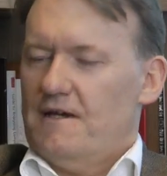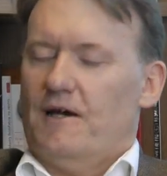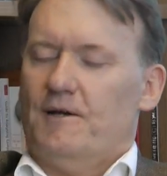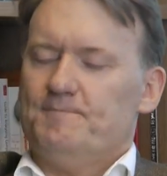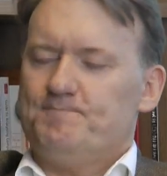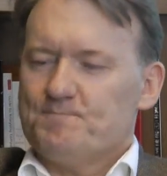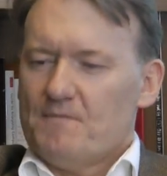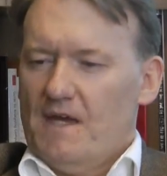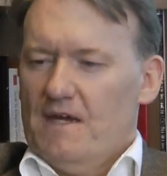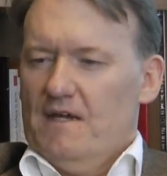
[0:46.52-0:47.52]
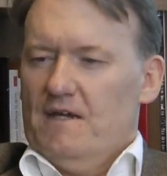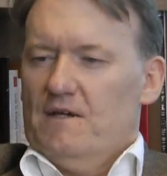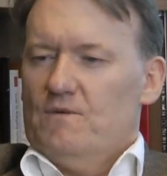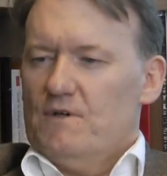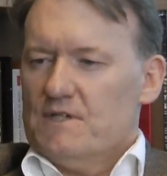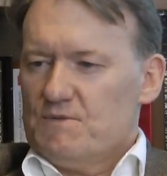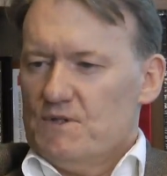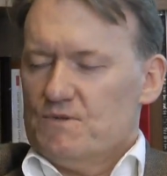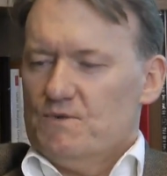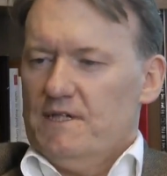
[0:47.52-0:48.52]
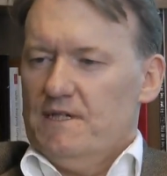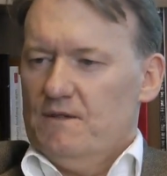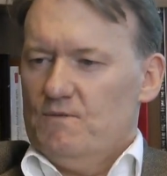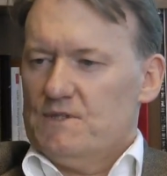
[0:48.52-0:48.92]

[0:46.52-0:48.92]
Well, I suppose we